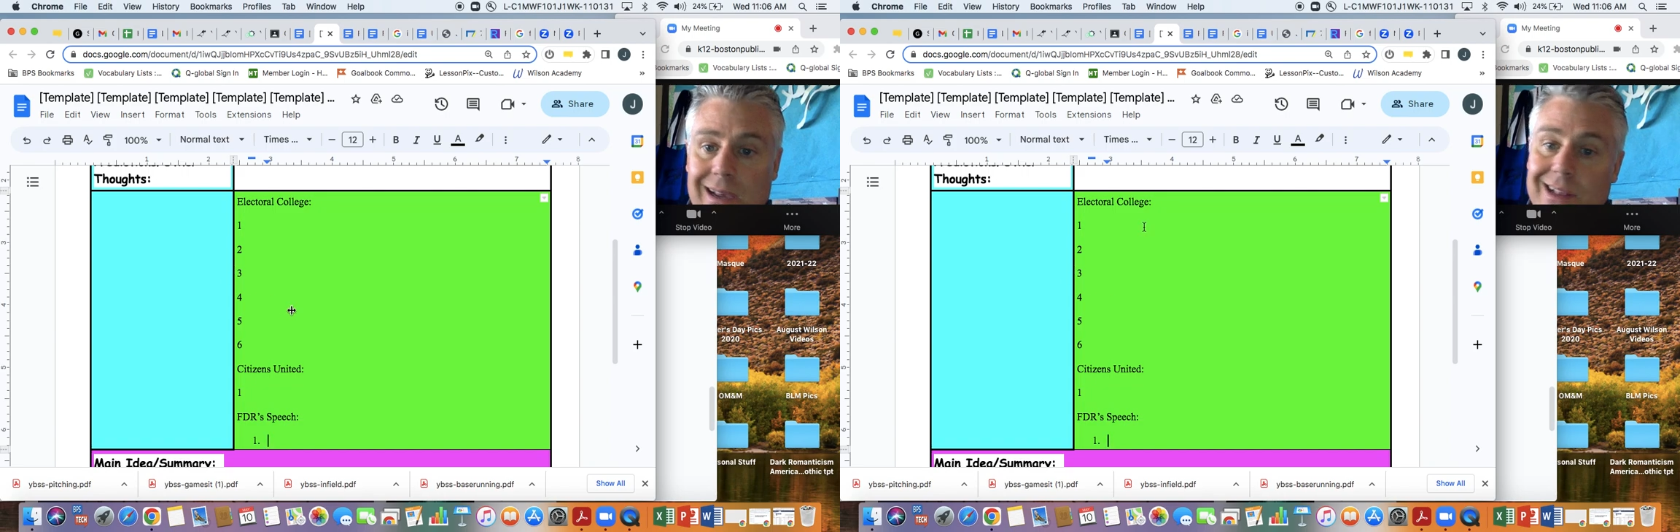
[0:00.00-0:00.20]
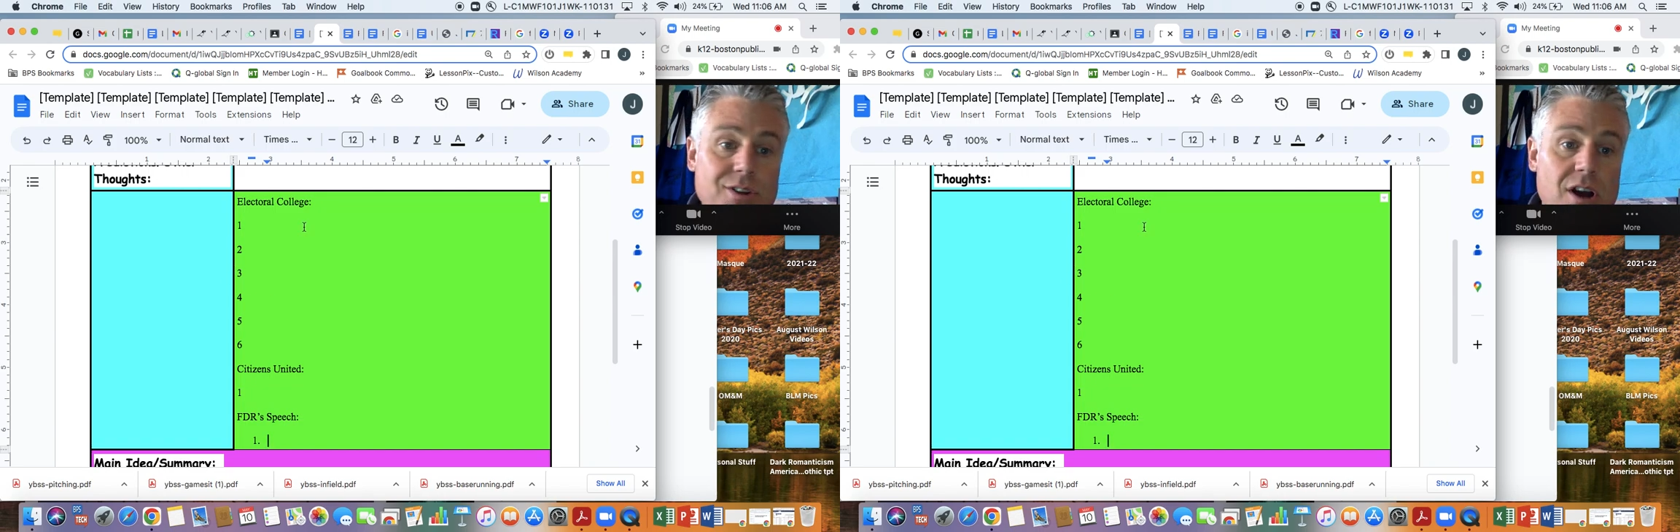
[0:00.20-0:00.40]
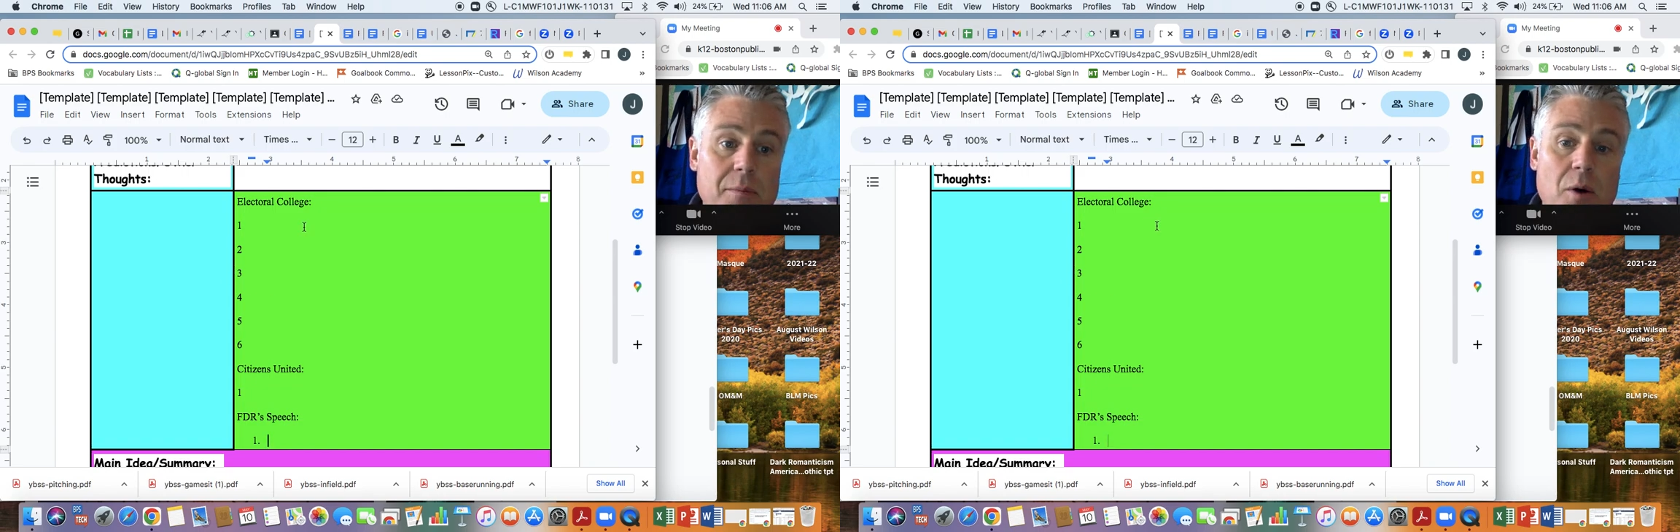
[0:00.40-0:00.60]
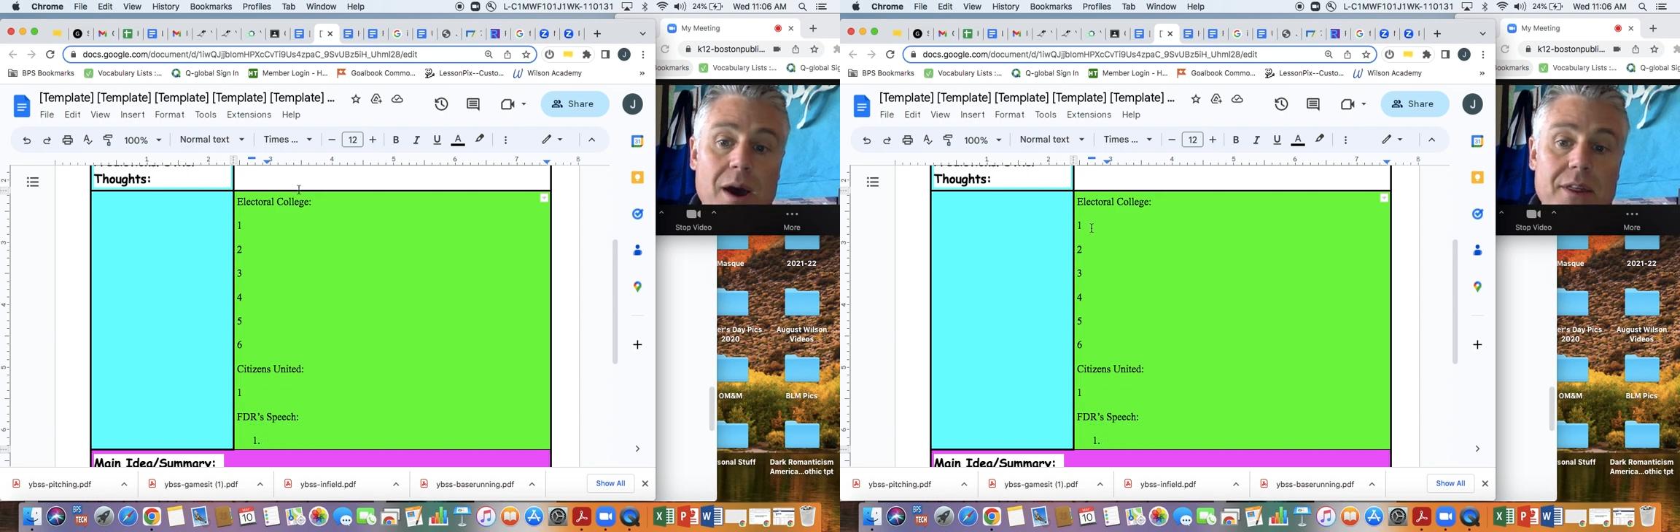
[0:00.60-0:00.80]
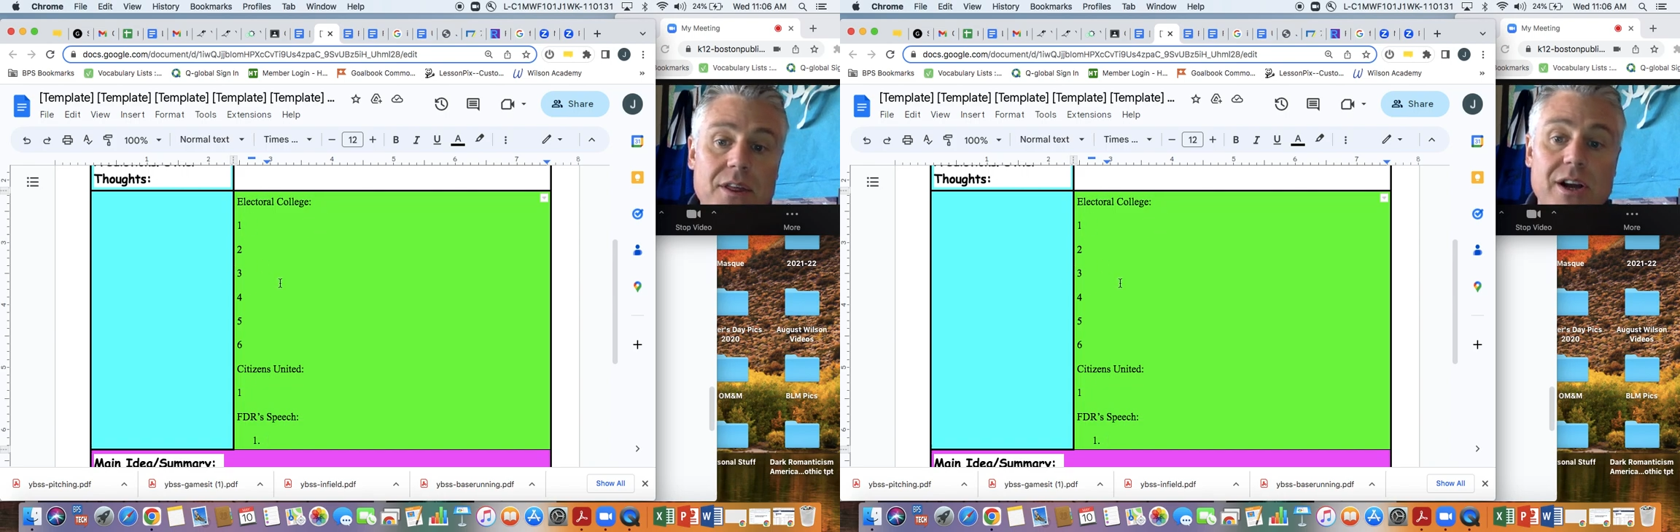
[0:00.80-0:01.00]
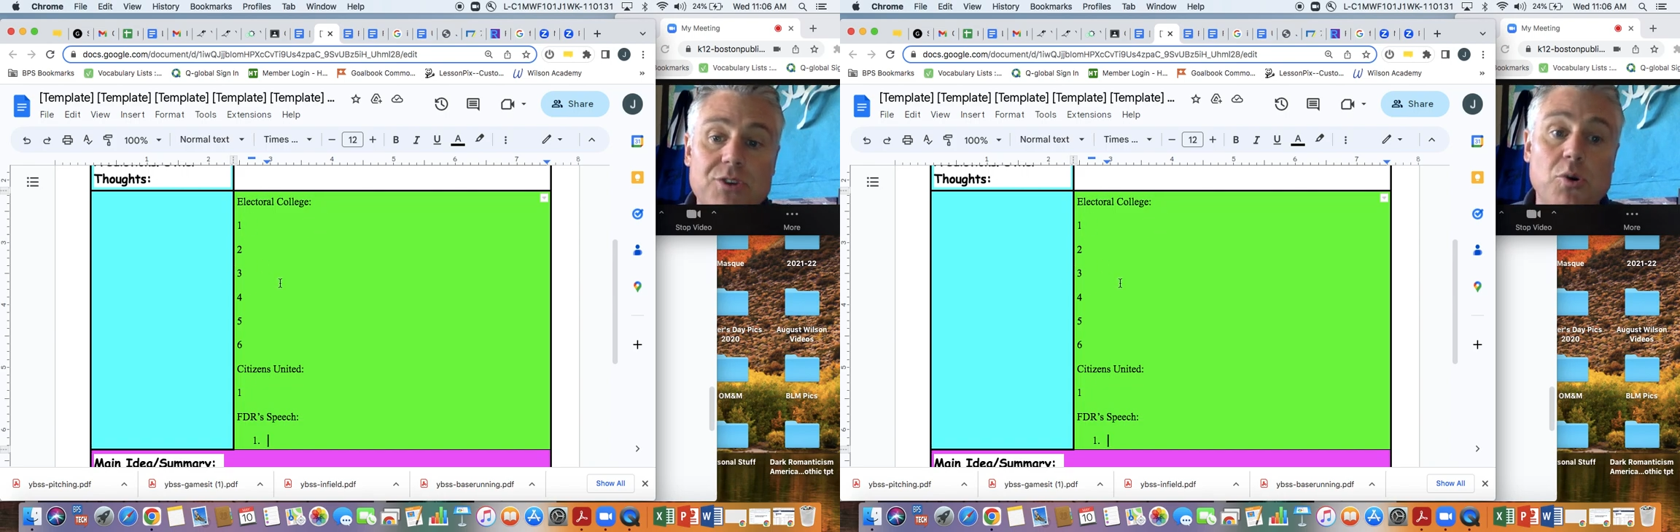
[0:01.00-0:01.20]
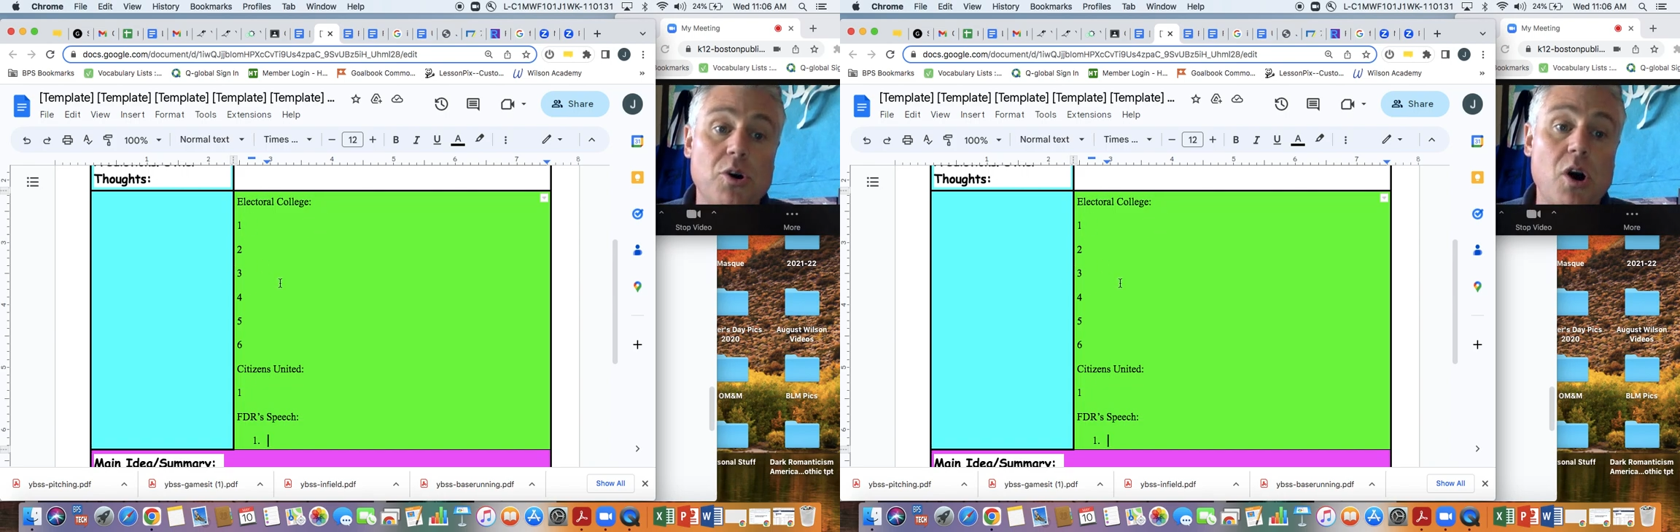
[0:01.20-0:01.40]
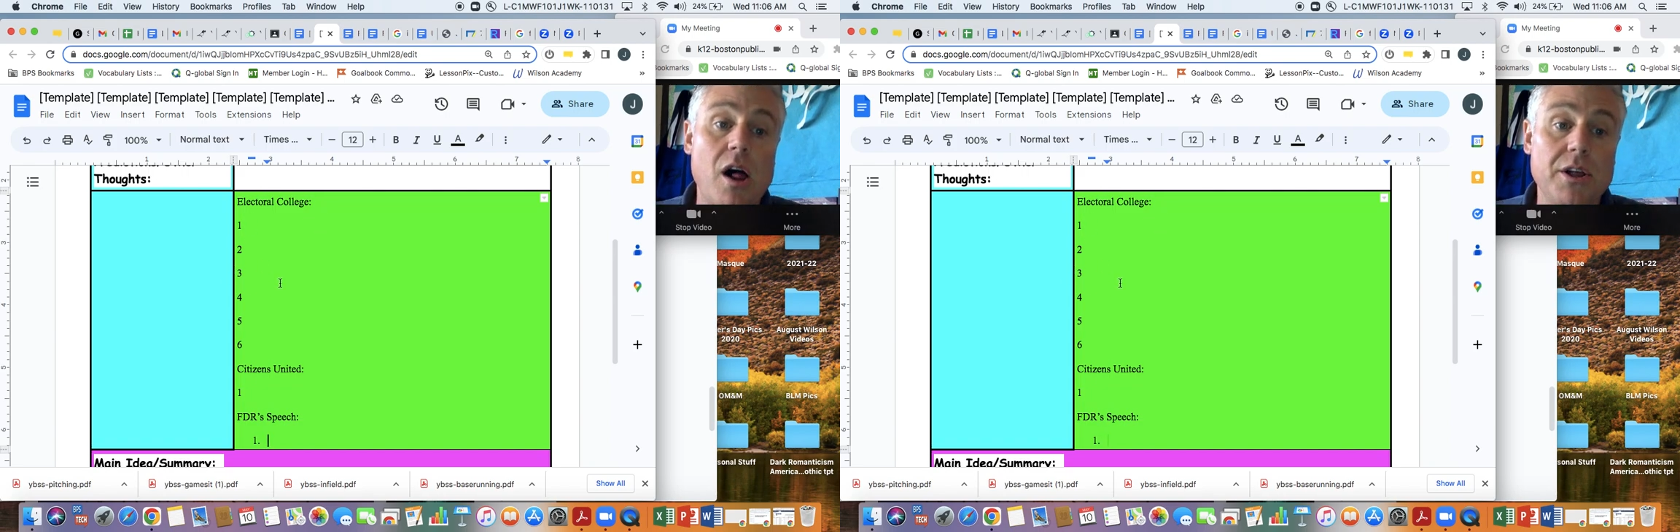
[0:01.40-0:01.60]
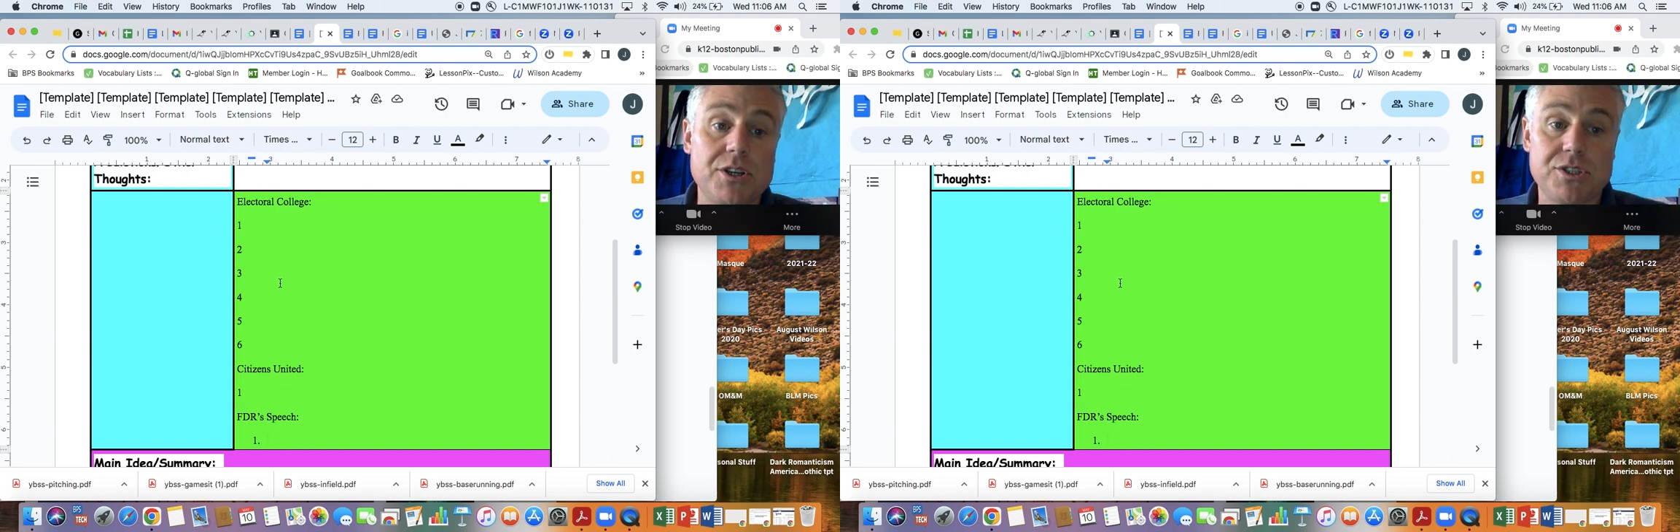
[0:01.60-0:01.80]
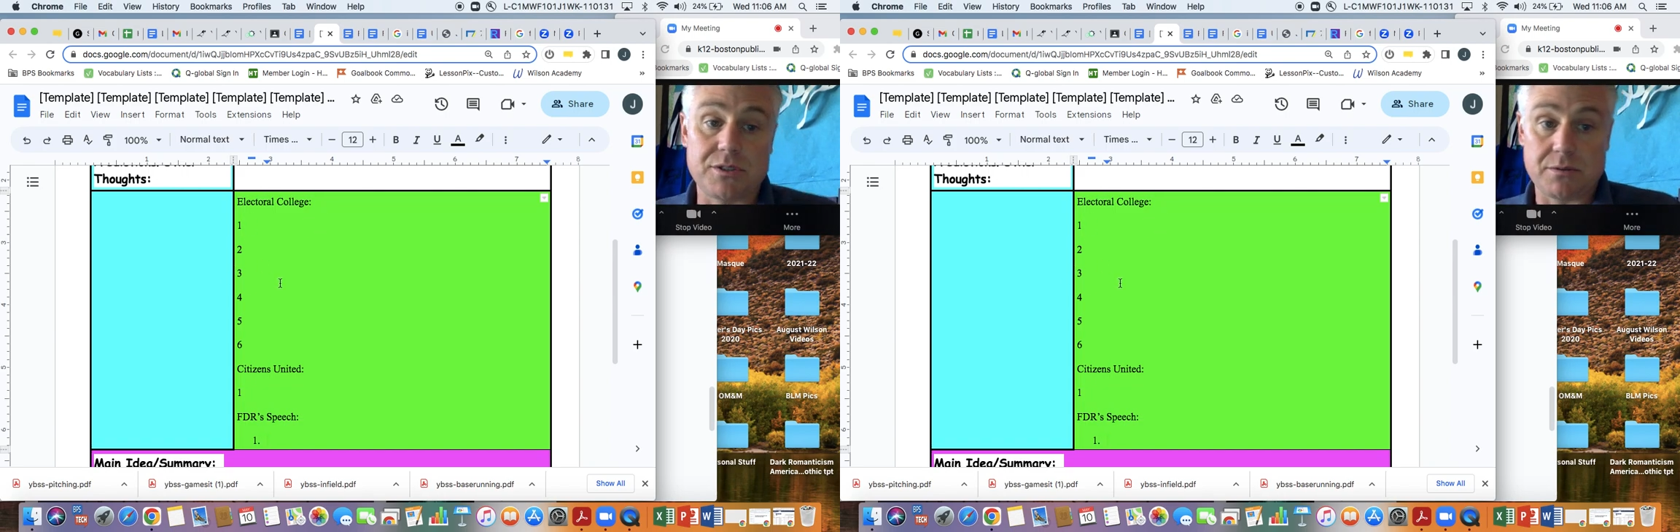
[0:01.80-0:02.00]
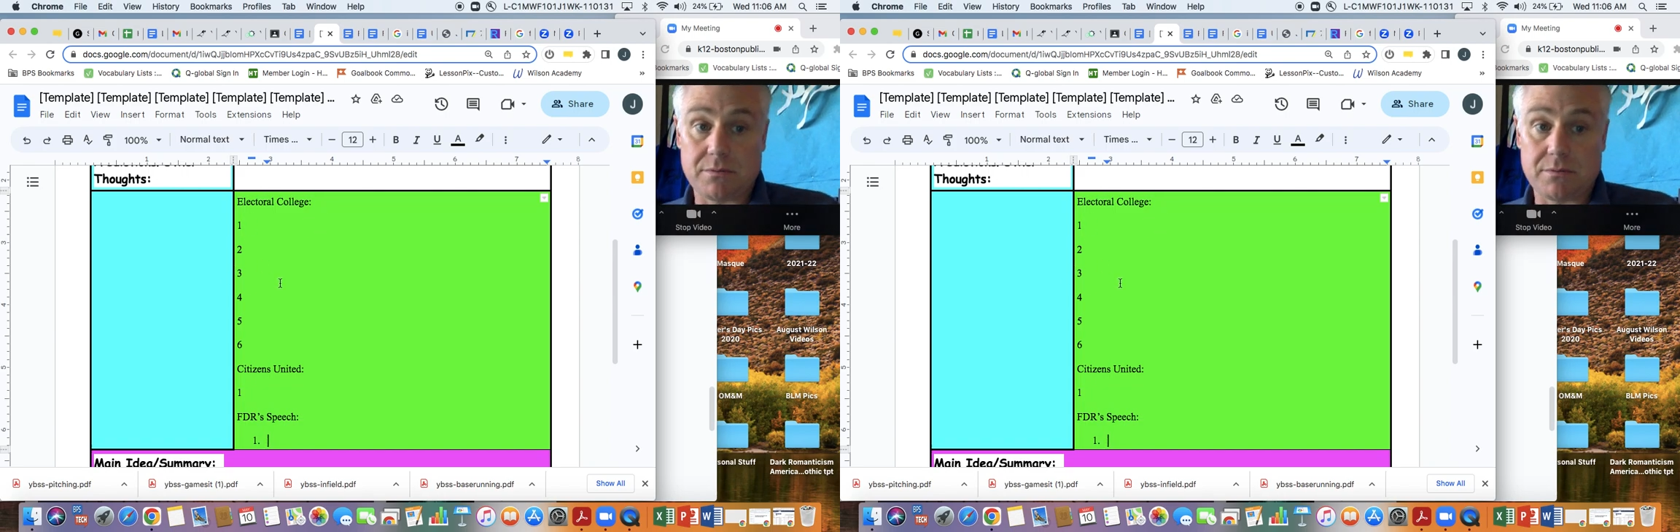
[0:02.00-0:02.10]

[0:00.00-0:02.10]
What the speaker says: Talk about why the Electoral College is